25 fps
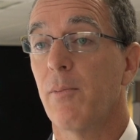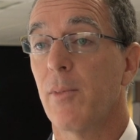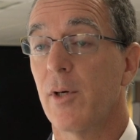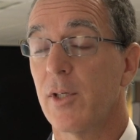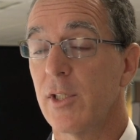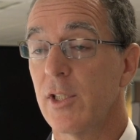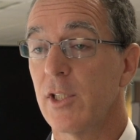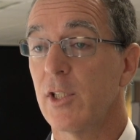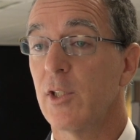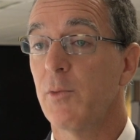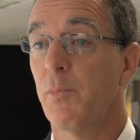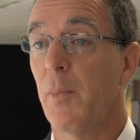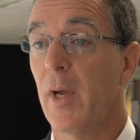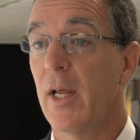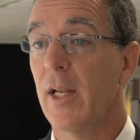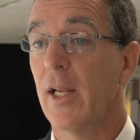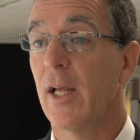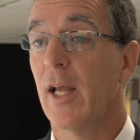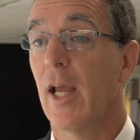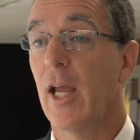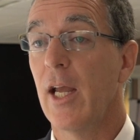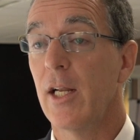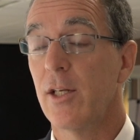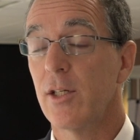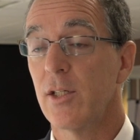
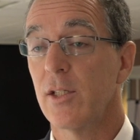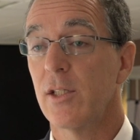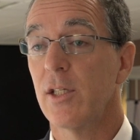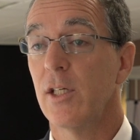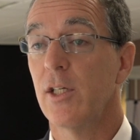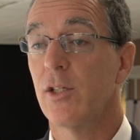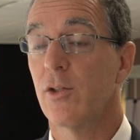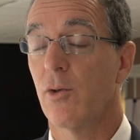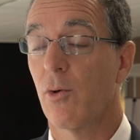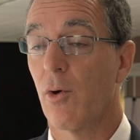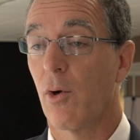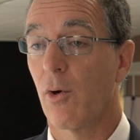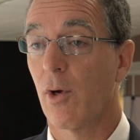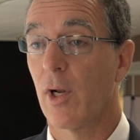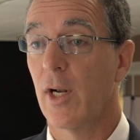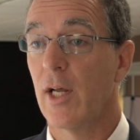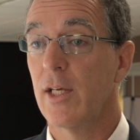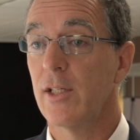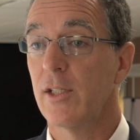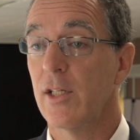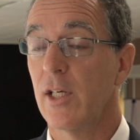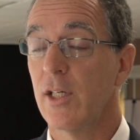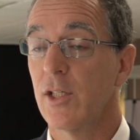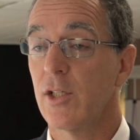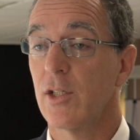participating agencies and
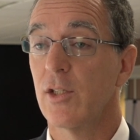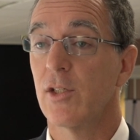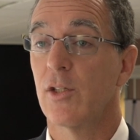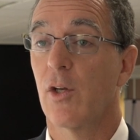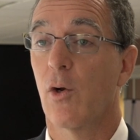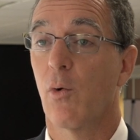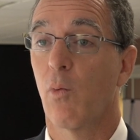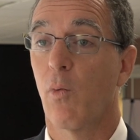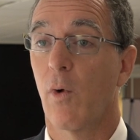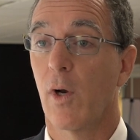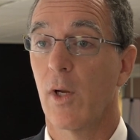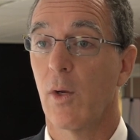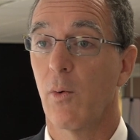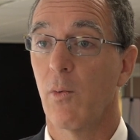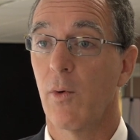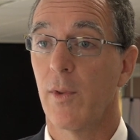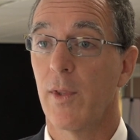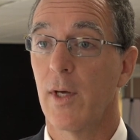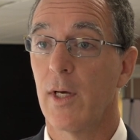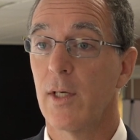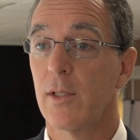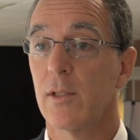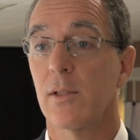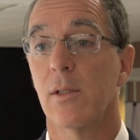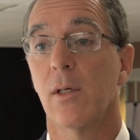organizations that are working with
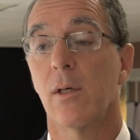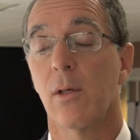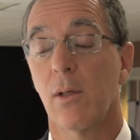us,